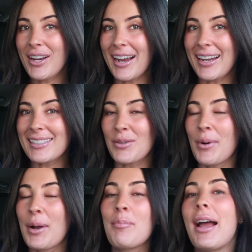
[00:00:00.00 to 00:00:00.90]
you guys, and
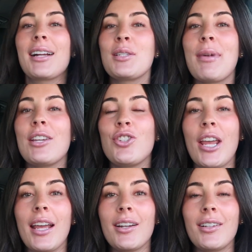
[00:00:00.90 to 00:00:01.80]
welcome back to my
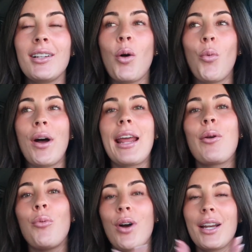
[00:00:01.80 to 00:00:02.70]
channel. What
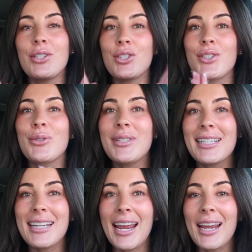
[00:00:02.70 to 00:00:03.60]
I wanted to do
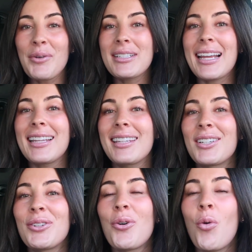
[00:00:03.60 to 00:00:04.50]
today was a
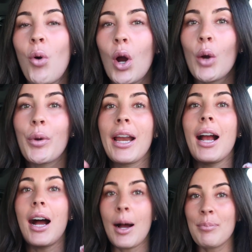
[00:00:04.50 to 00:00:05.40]
little OURA ring
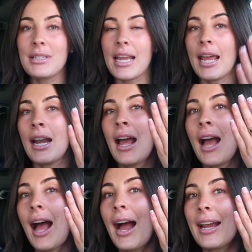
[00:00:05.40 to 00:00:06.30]
update.
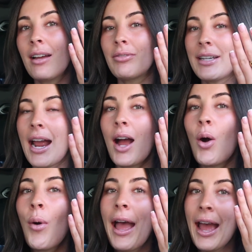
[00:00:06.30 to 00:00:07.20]
I have
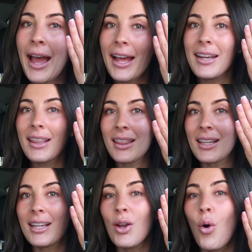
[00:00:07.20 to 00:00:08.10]
now had
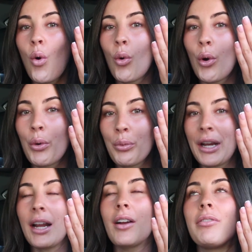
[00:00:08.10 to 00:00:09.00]
the OURA
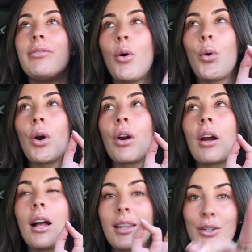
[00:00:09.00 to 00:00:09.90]
ring
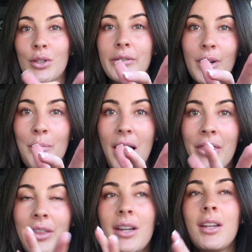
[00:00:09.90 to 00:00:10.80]
for a little over a
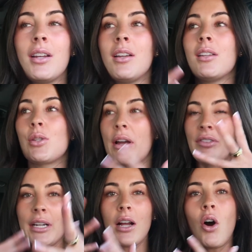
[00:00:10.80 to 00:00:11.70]
month. So
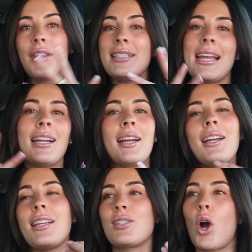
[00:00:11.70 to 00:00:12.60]
all the
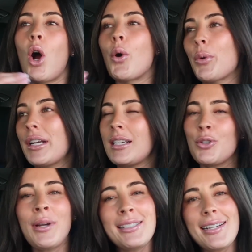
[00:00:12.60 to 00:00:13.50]
data is already,
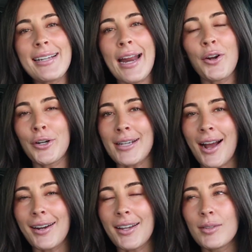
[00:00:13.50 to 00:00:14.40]
do you guys say data or
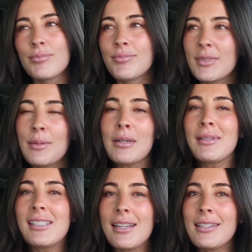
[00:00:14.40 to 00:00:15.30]
data? Sometimes
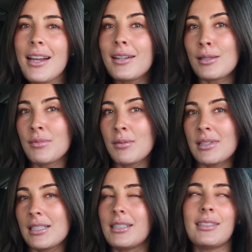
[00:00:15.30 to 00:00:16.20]
I say data, sometimes
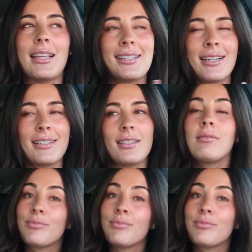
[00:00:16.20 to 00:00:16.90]
I should say data.